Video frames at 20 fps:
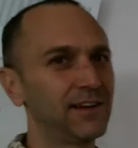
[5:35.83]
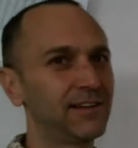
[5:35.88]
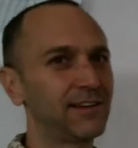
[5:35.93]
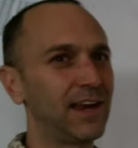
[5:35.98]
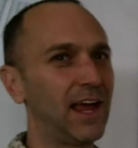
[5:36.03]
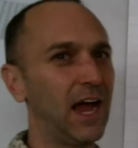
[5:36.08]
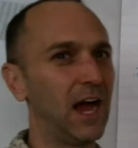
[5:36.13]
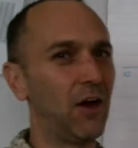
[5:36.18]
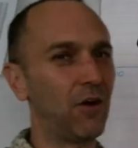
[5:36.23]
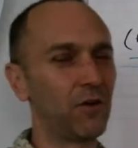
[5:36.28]

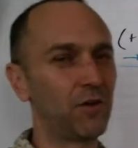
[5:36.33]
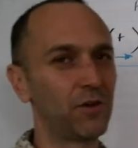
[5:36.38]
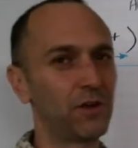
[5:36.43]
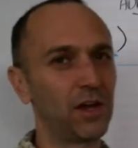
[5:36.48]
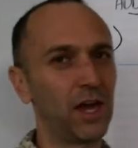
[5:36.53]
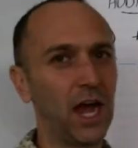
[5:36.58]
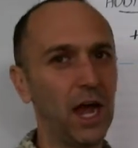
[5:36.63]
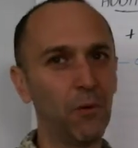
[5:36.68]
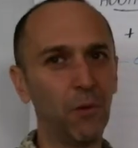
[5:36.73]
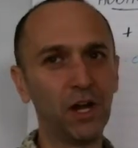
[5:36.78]
Now,
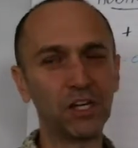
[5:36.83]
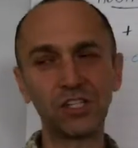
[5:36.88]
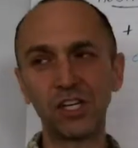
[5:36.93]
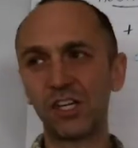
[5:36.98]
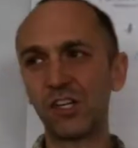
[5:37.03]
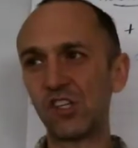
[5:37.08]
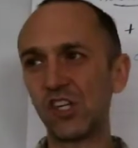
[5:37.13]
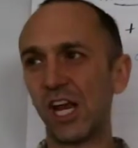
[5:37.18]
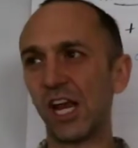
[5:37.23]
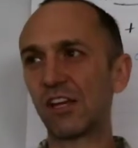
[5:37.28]
I want you
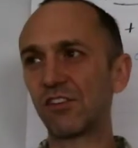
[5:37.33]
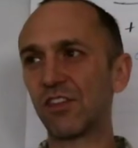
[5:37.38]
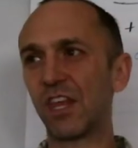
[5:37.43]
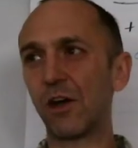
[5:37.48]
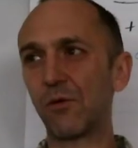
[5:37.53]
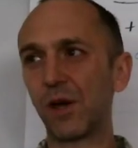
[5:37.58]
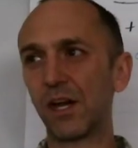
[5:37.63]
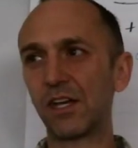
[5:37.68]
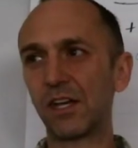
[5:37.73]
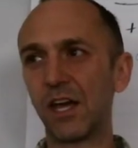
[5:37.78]
to change
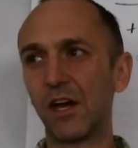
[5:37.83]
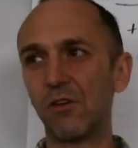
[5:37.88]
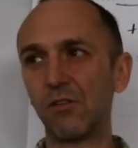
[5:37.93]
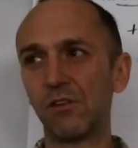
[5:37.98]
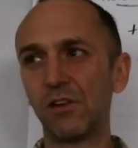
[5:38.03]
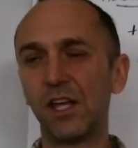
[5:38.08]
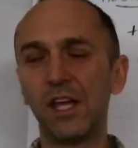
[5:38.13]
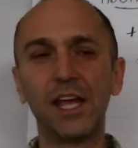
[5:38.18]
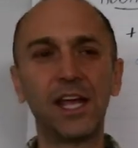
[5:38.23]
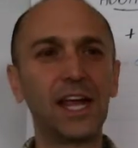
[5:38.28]
that right now.
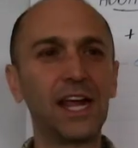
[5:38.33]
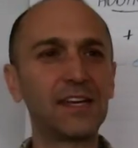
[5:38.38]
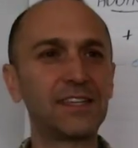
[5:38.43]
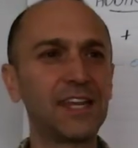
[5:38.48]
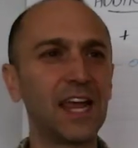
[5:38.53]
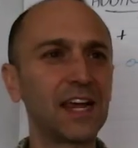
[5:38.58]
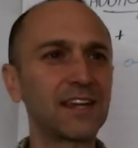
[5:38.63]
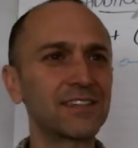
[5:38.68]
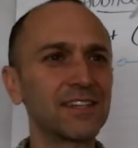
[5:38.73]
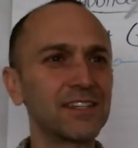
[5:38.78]
It
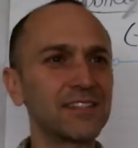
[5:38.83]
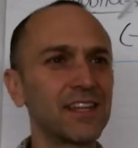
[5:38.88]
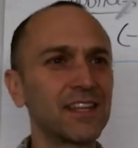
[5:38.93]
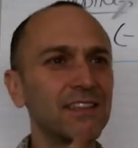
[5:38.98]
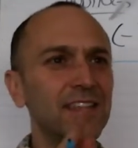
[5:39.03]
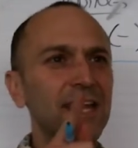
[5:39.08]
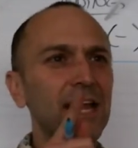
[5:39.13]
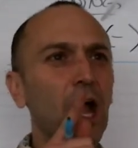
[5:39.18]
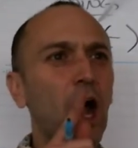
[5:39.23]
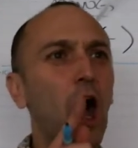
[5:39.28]
takes us in
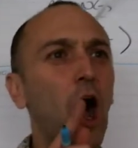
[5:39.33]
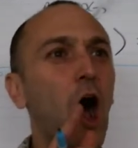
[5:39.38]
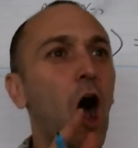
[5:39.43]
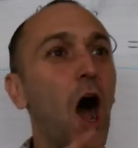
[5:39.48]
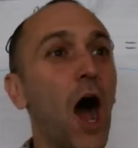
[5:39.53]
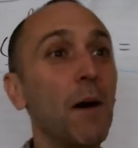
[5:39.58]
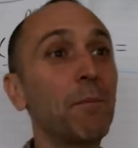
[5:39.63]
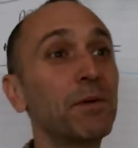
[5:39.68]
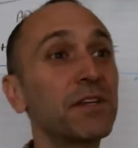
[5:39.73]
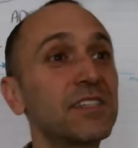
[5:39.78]
the
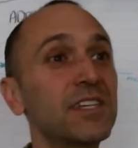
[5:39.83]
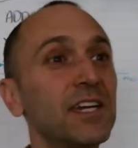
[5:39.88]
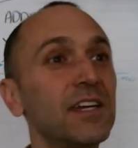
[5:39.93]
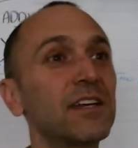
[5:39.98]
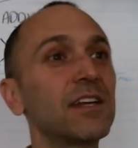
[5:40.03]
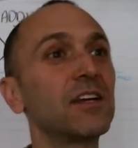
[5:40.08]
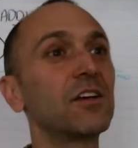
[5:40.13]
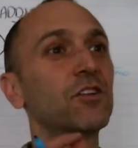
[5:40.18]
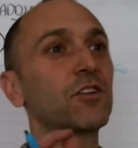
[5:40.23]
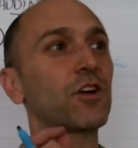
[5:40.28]
opposite
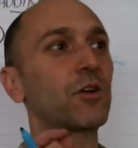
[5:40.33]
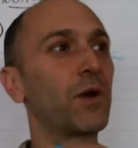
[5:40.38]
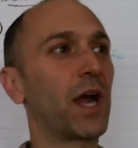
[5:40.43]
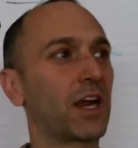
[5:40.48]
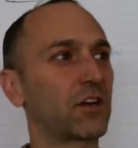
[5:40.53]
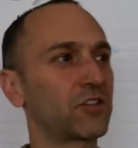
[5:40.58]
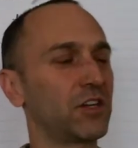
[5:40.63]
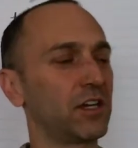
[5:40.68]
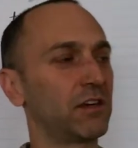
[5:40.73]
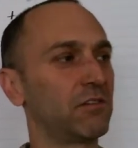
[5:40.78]

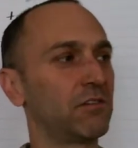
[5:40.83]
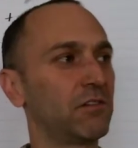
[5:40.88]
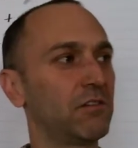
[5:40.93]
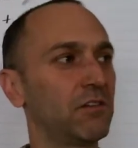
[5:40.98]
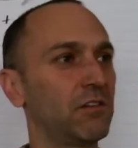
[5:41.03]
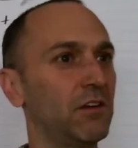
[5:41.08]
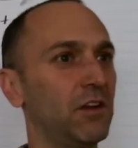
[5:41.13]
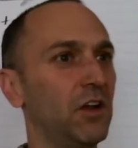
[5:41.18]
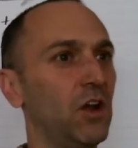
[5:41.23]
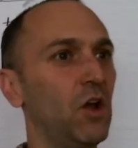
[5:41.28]
direction.
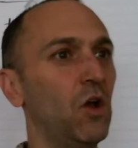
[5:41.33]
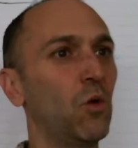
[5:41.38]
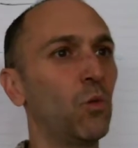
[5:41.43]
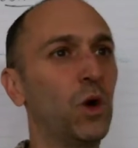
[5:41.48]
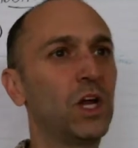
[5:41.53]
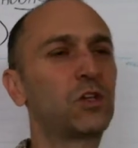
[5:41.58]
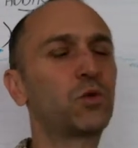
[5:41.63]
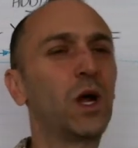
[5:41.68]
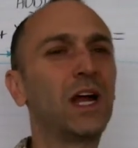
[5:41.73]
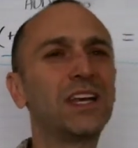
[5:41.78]

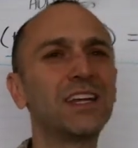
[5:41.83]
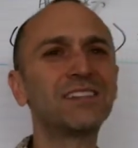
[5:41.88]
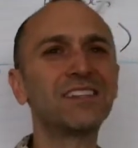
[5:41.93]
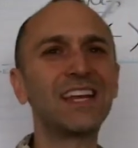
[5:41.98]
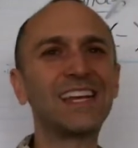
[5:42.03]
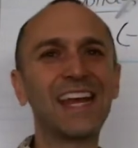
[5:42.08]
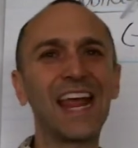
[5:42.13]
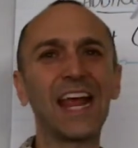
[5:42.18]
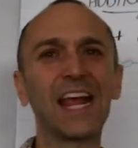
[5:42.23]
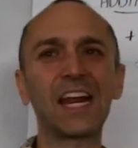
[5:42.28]
Which way does a
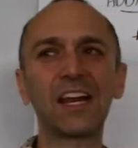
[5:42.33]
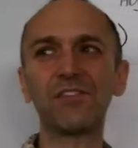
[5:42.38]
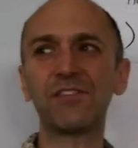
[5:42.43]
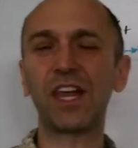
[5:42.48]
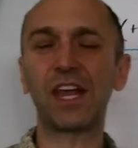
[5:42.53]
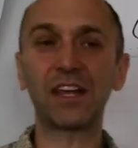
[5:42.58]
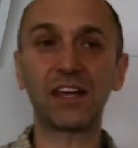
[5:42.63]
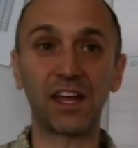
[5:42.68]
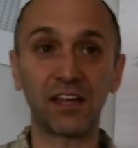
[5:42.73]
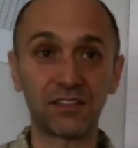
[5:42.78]
negative
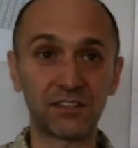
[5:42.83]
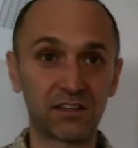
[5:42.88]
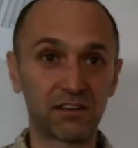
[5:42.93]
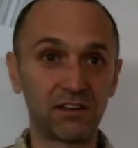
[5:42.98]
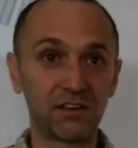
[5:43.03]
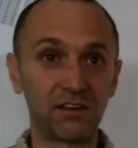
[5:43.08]
take us?